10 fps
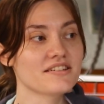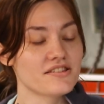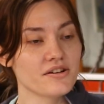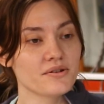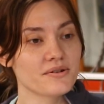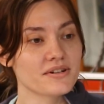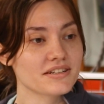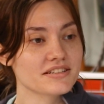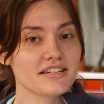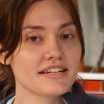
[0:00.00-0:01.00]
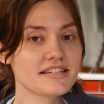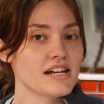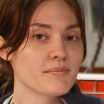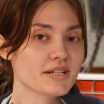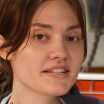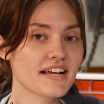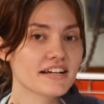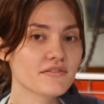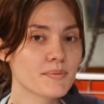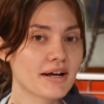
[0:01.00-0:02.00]
So today's topic is kind
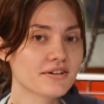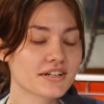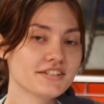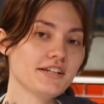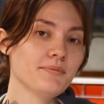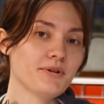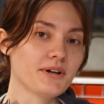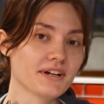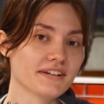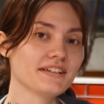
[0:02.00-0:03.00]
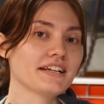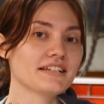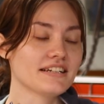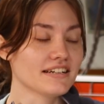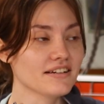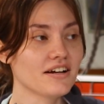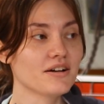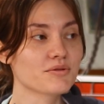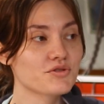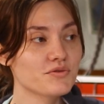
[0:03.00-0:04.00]
of about contemporary collecting,
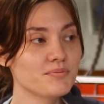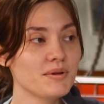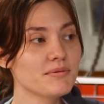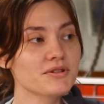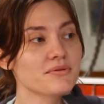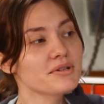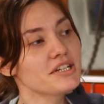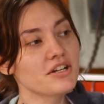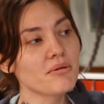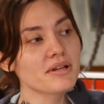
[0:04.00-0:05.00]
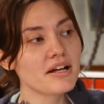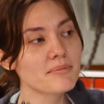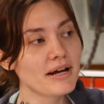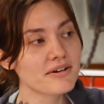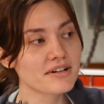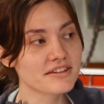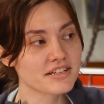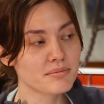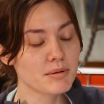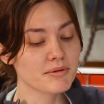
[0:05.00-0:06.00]
which people don't really know a lot about. I think
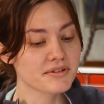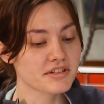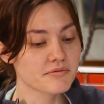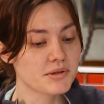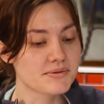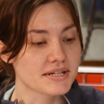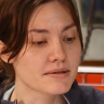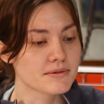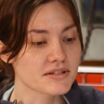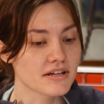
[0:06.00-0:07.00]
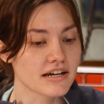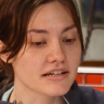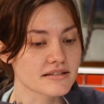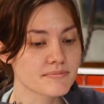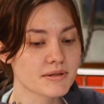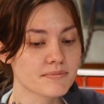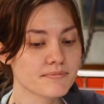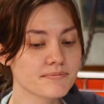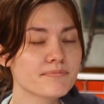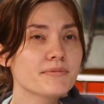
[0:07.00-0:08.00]
people think of museums a lot as
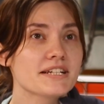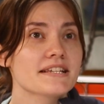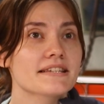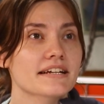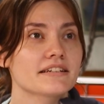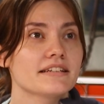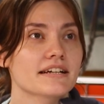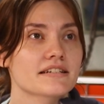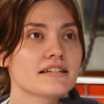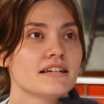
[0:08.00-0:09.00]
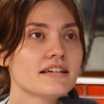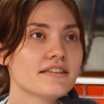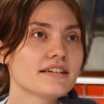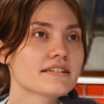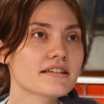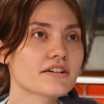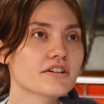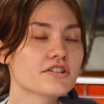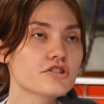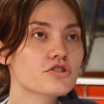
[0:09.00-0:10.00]
places that collect things that are
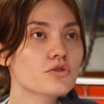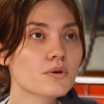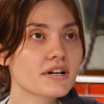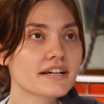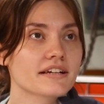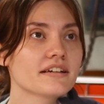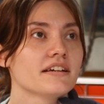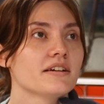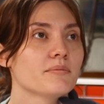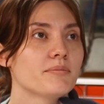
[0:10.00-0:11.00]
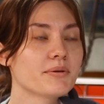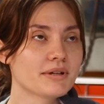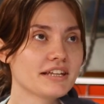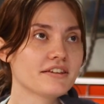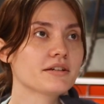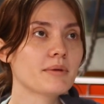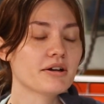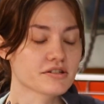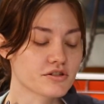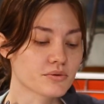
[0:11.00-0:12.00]
historic, but when they think about
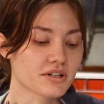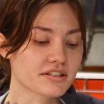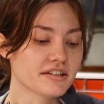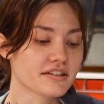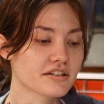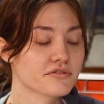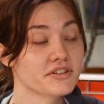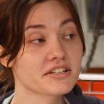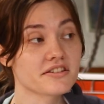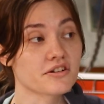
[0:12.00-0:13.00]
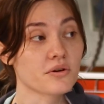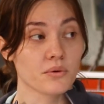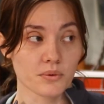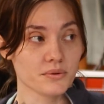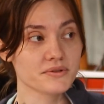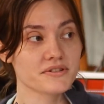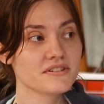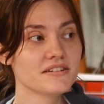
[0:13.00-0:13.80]
historic, they think of things that are old.